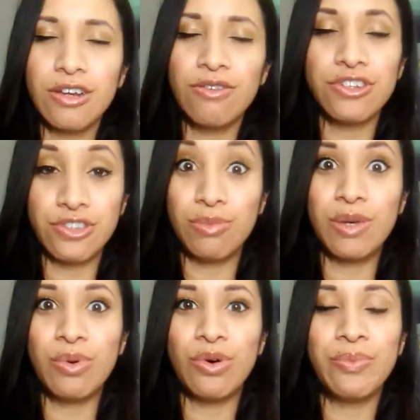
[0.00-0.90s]
you know, they're still
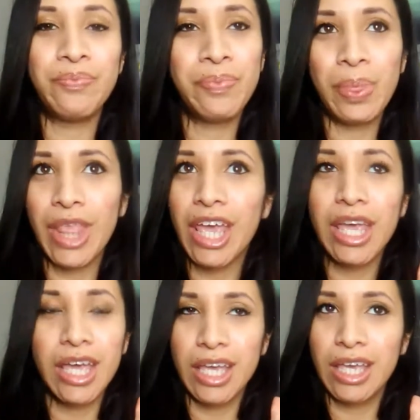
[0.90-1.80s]
people.
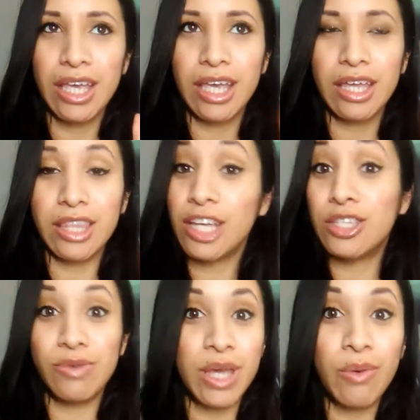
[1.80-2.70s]
They
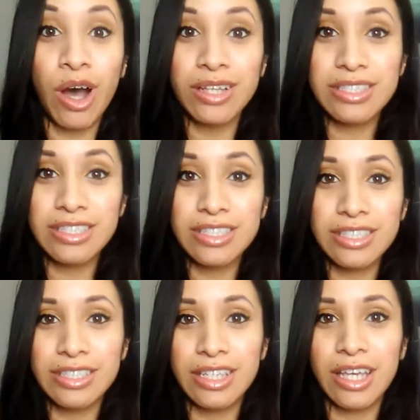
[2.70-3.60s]
could do what they want,
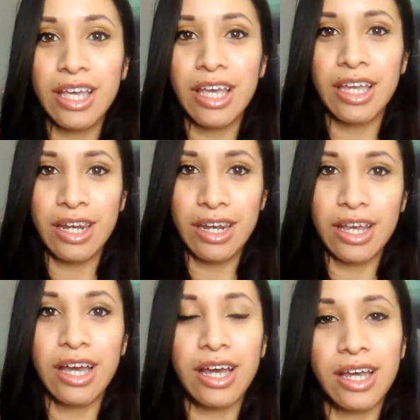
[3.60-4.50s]

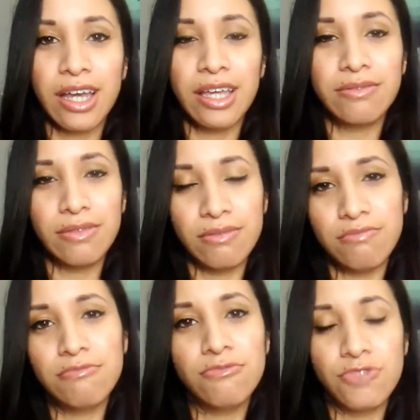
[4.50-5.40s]
and I
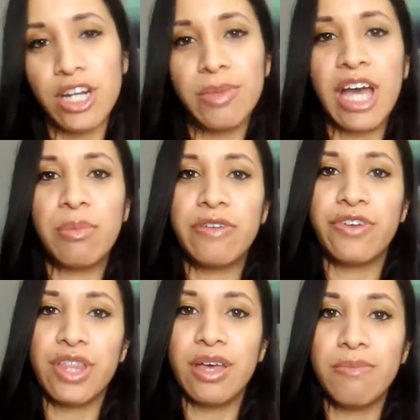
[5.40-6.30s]
try to be happy
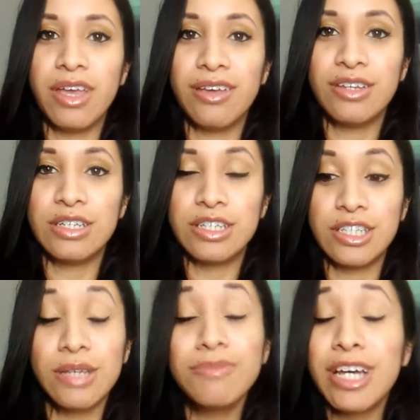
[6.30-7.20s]
for them. And
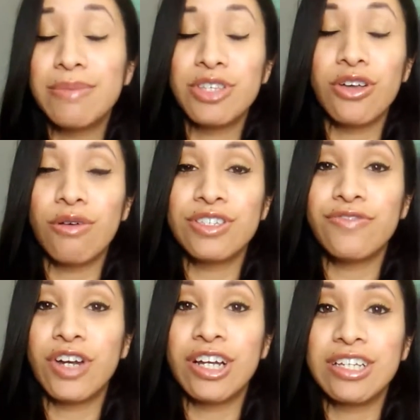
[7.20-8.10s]
sometimes I'll go
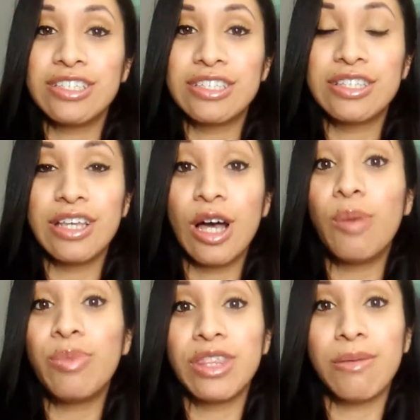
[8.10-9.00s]
as far as
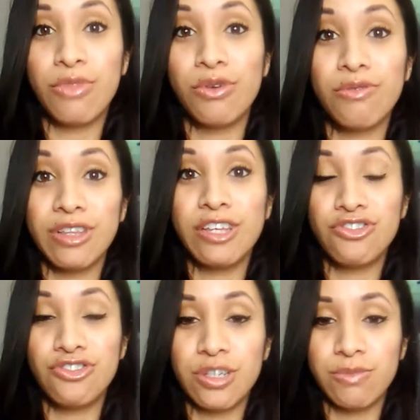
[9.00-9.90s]
helping them through
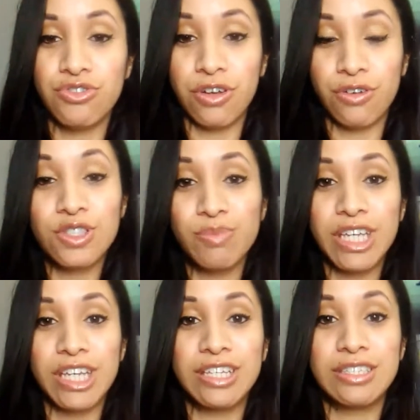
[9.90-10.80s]
relationship struggles
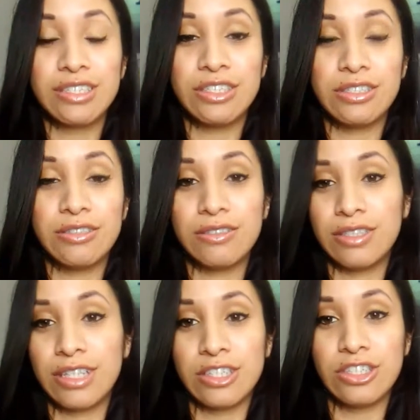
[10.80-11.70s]
because
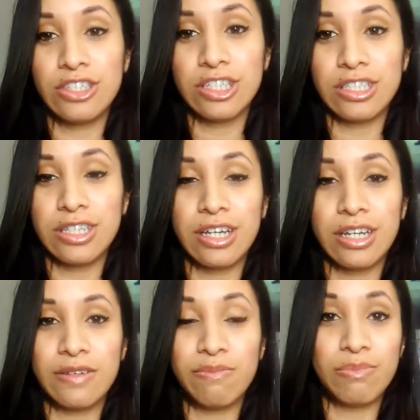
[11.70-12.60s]
that's just the
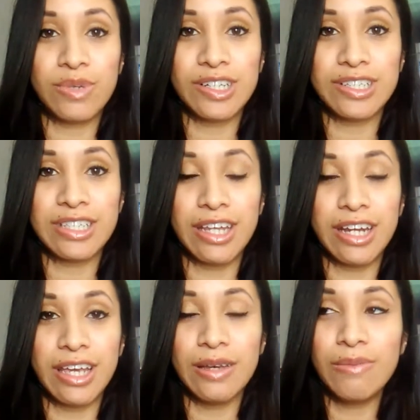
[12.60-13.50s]
kind of person that
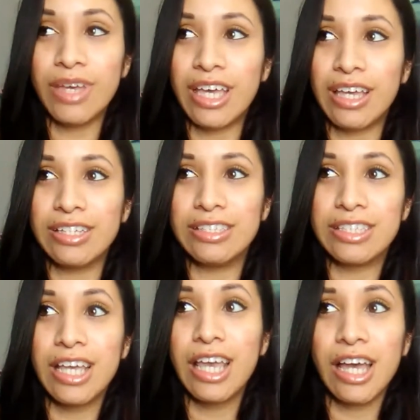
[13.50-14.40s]
I am,
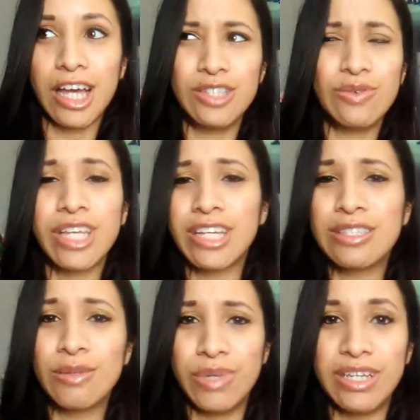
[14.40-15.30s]
and I don't
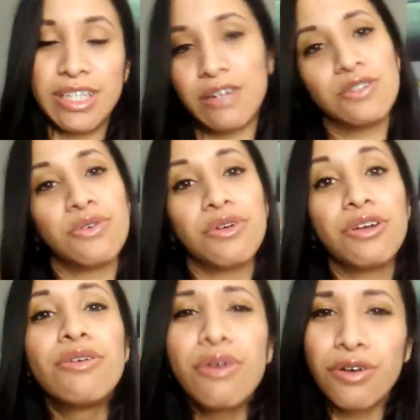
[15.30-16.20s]
like to be
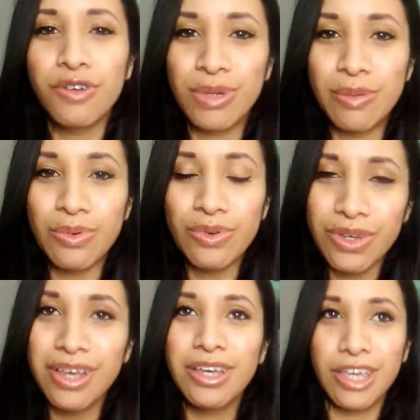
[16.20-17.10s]
territorial over
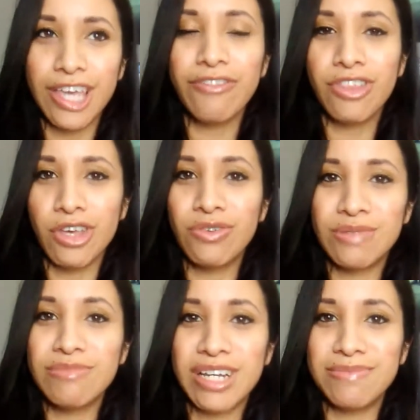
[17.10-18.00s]
people, even though
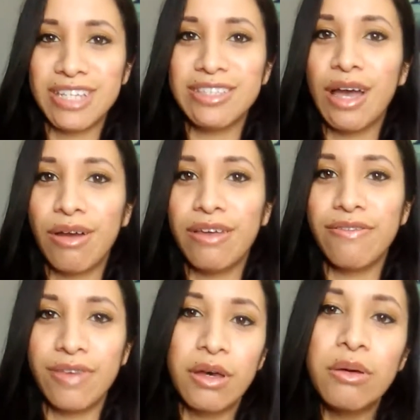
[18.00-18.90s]
sometimes that's how I
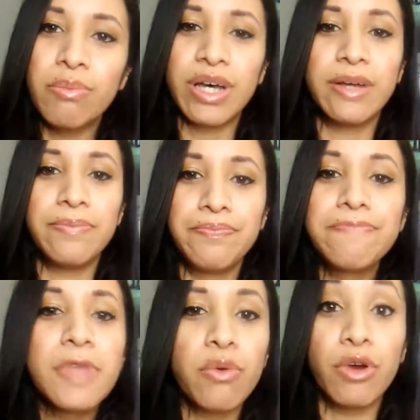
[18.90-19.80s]
feel. But
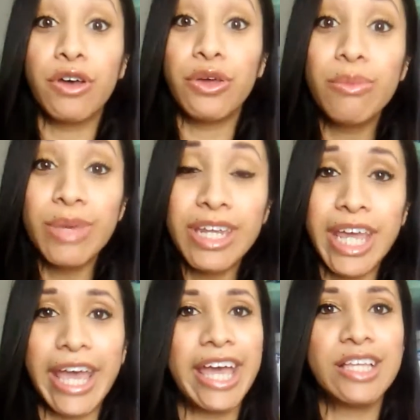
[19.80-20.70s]
we're all
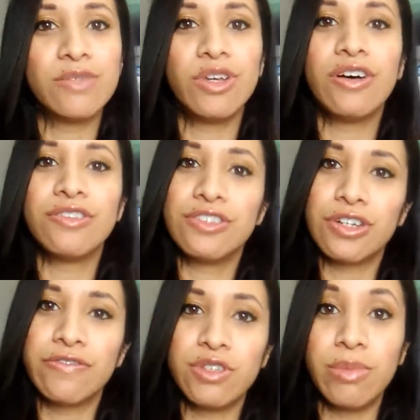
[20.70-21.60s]
human and we all
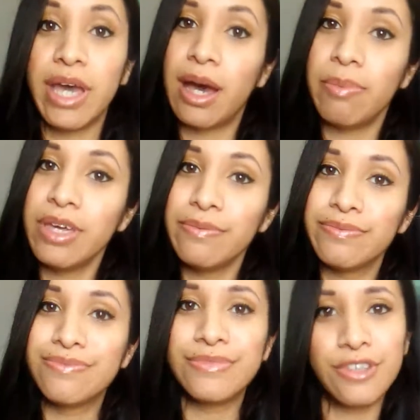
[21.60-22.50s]
deserve to be happy.
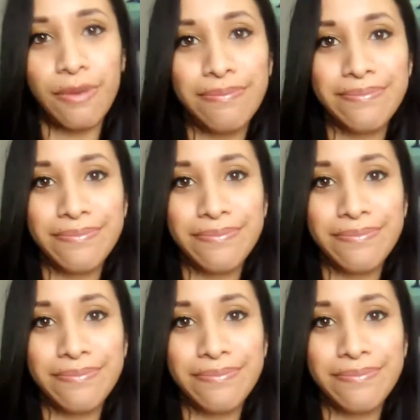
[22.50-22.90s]
So,